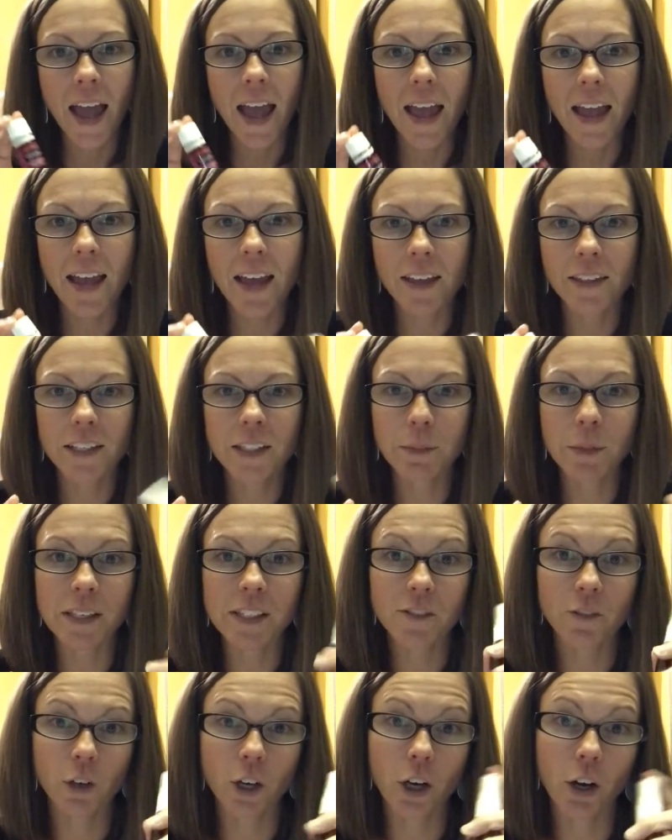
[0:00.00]
And this
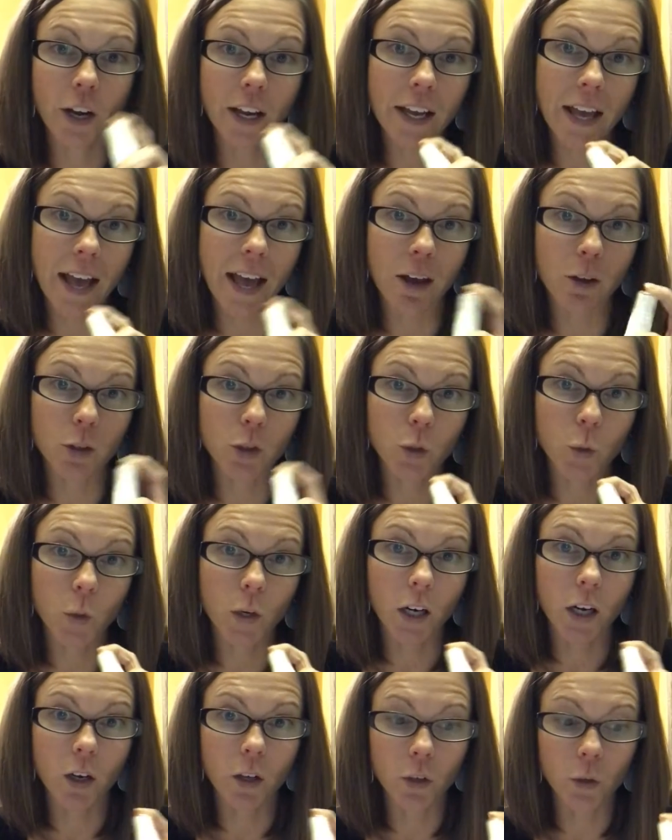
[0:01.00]
makes for a great
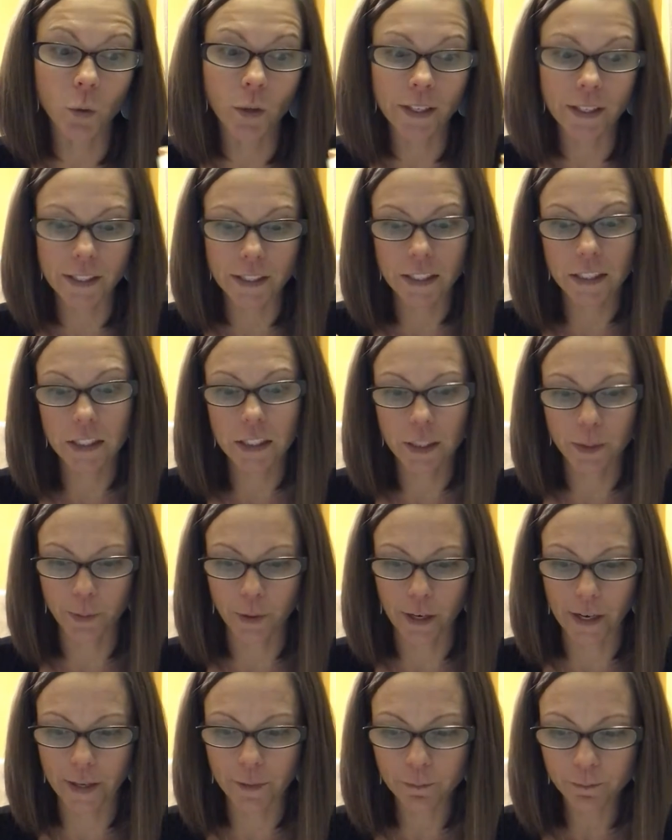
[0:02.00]
outdoor annoyance
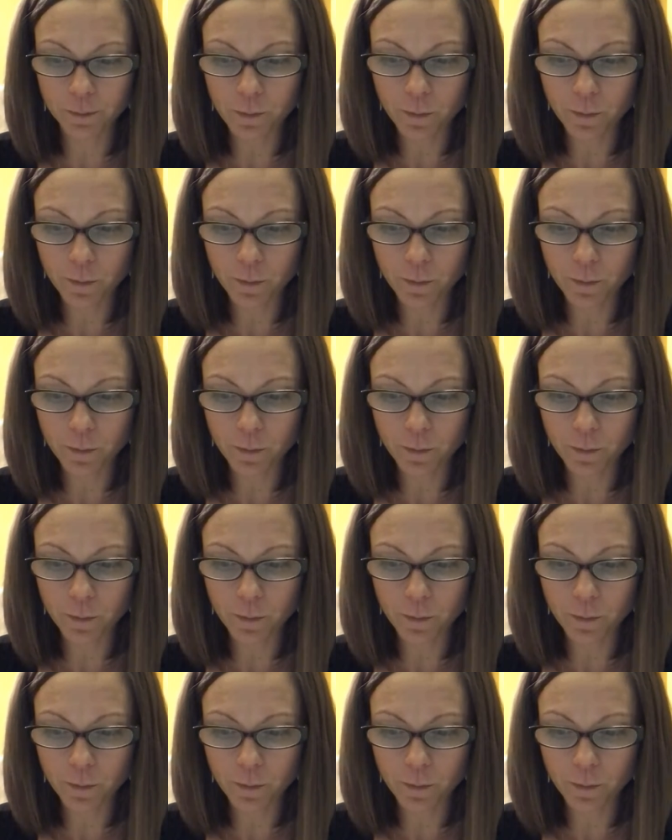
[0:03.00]
spray.